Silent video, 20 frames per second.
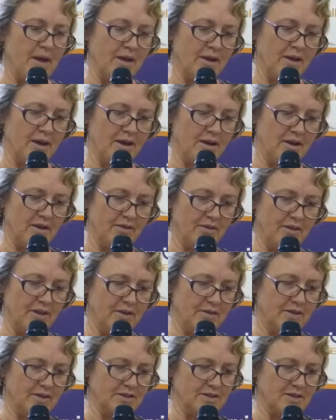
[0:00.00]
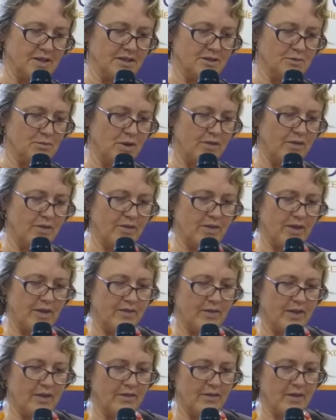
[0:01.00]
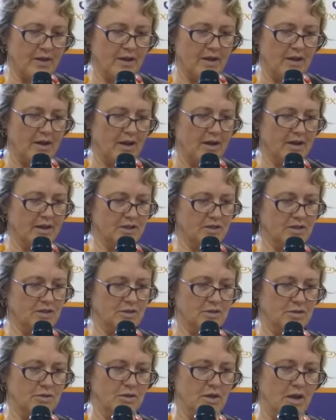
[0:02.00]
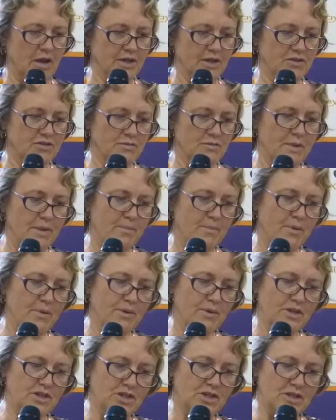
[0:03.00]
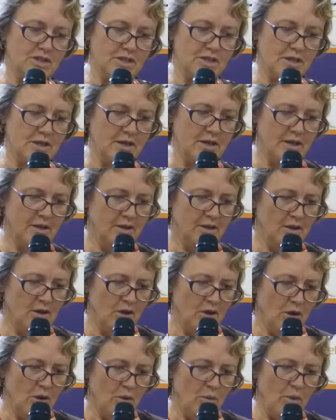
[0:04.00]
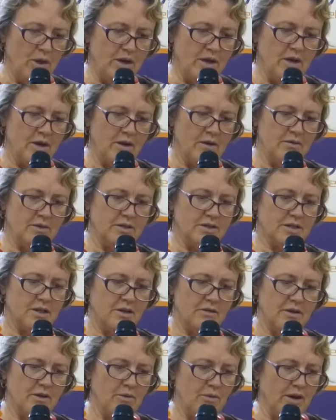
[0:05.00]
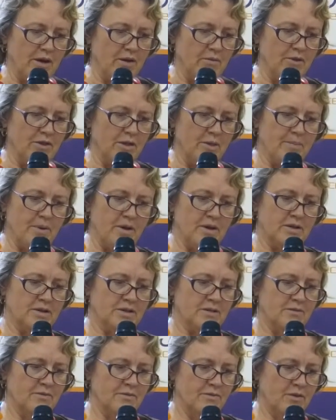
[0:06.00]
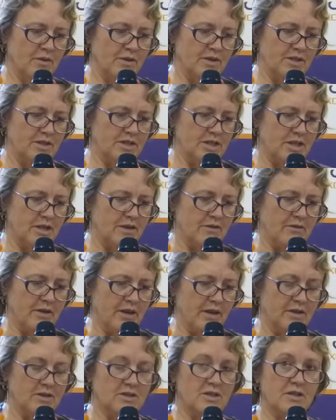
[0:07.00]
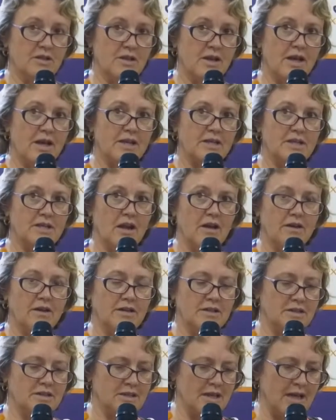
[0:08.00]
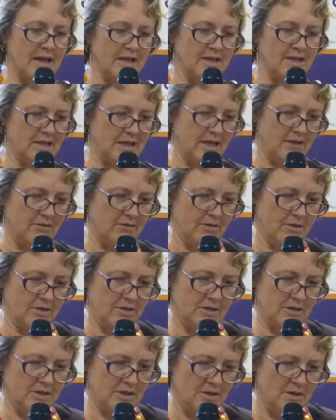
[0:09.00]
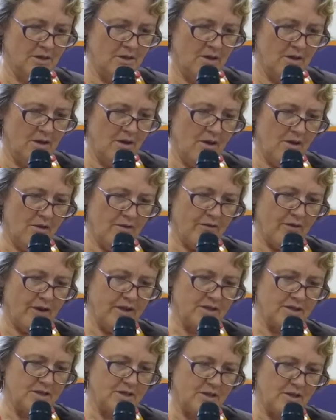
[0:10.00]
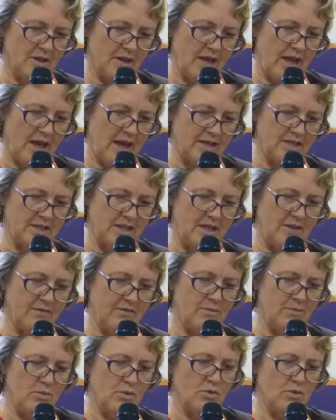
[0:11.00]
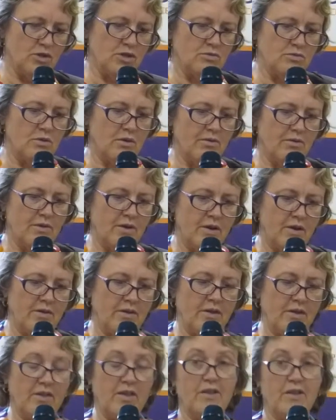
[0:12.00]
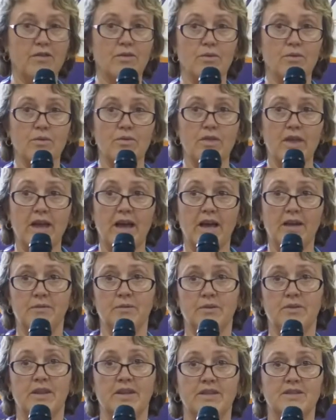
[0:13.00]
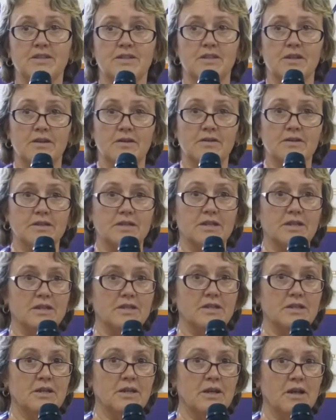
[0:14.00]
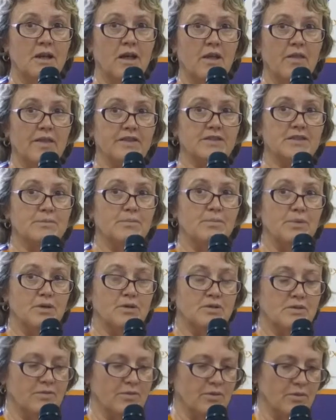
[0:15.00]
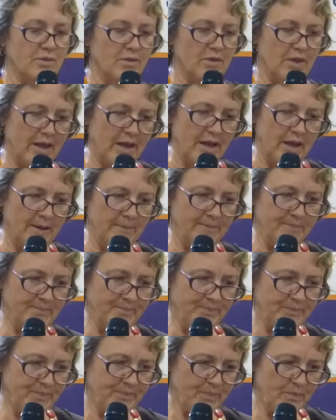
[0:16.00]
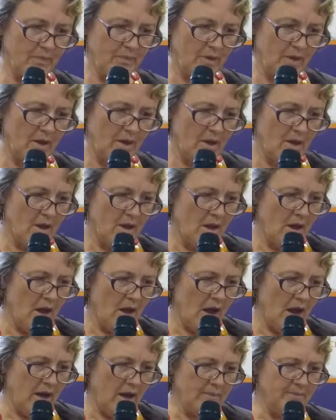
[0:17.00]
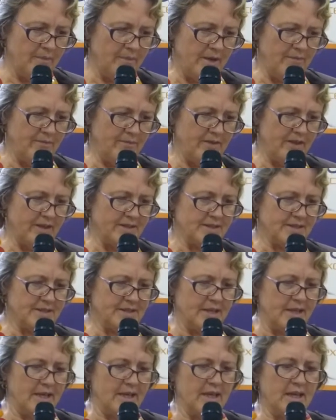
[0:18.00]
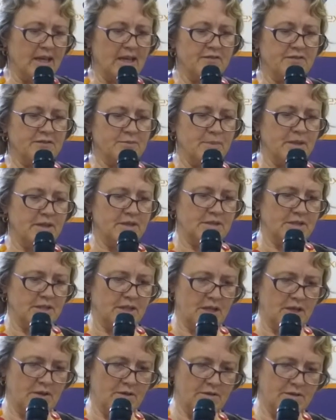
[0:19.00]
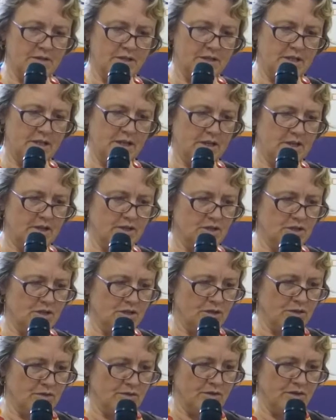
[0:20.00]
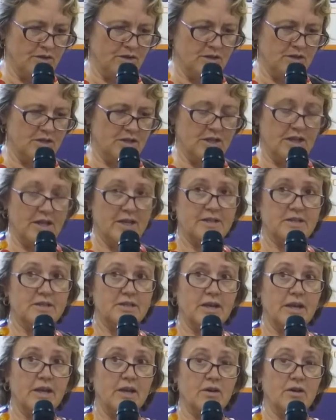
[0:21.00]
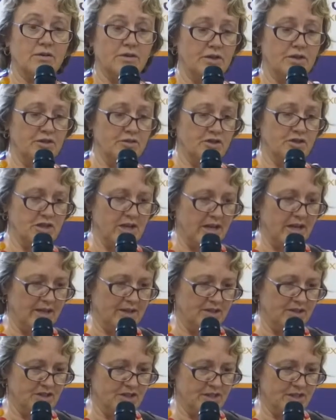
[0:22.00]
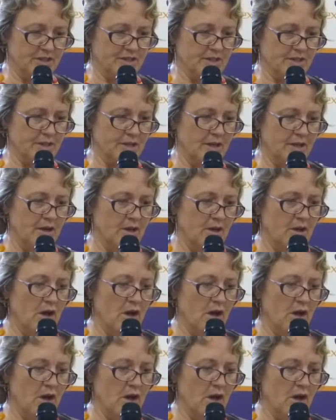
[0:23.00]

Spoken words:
And I think there's one thing that I like to remember, which is that we know it's going well when the person volunteering, to their delight and ours, finds that they had even more to offer than they thought they had when they started. That's a beautiful thing. MVSC gives me security and assurance to dare to take on new challenges.